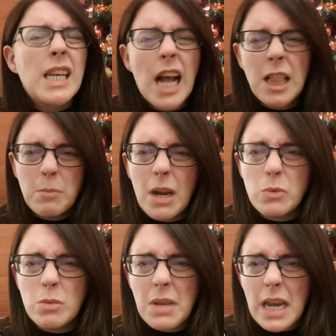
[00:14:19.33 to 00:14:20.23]
Garlic
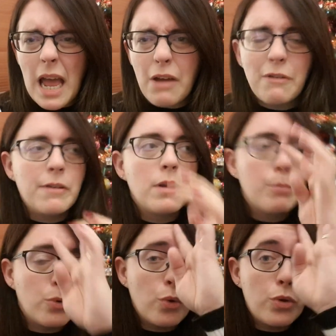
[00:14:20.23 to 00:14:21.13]
bread was a bit naff,
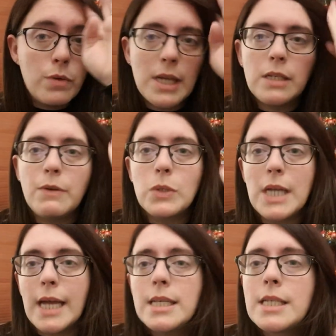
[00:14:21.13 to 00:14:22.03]
but the rest of it
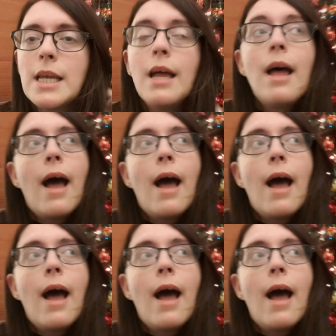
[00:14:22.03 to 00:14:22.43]
was nice.